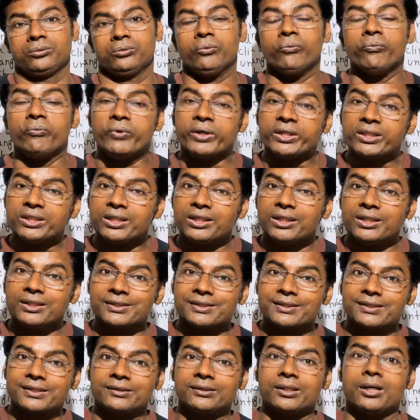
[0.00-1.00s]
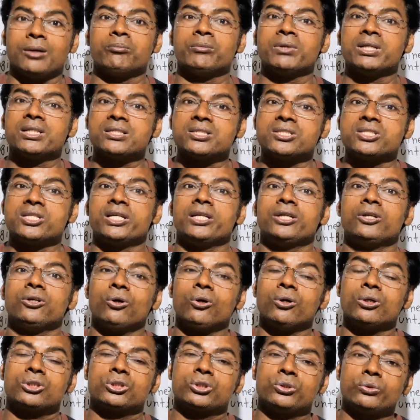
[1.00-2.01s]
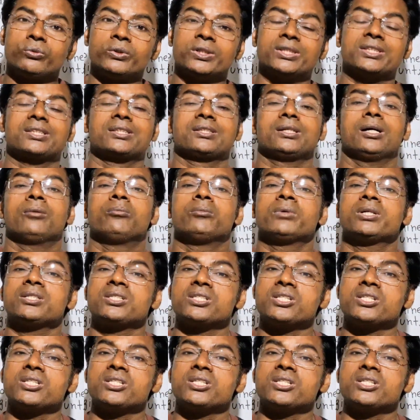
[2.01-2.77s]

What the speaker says: with a summer day or to a summer